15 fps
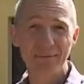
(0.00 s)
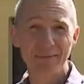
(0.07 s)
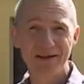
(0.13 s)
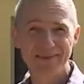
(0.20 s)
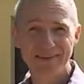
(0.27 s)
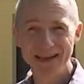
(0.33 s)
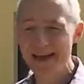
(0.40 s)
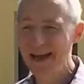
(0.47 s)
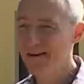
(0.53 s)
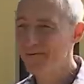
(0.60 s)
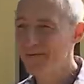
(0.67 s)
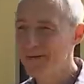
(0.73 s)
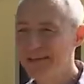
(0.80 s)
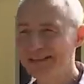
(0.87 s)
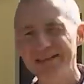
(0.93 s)
but they have
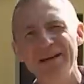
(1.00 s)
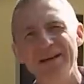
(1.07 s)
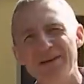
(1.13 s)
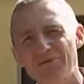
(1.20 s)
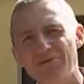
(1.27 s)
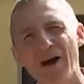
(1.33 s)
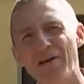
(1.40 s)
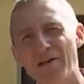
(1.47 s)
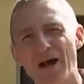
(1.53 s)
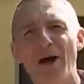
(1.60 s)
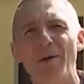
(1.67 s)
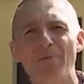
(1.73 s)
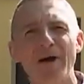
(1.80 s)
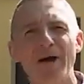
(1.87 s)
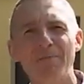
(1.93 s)
fixed, rather
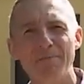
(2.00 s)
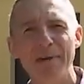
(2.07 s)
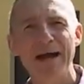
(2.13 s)
upright